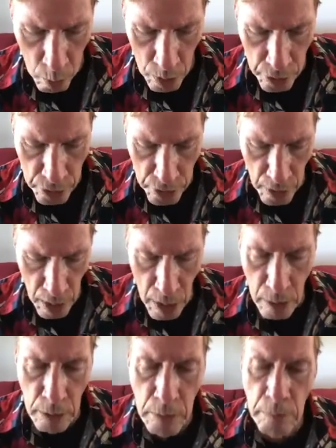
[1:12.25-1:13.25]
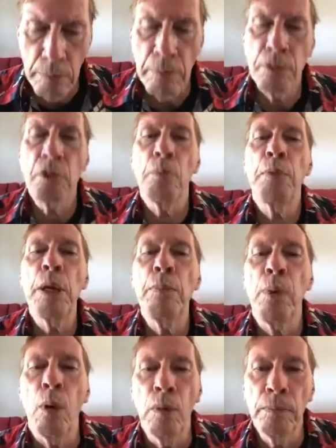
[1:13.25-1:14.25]
with uh, some
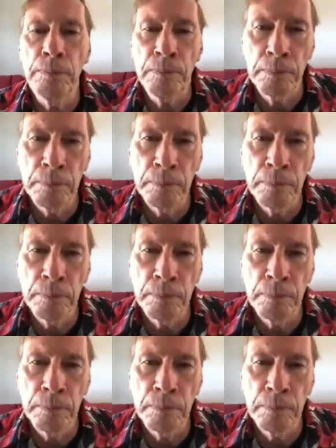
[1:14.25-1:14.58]
people,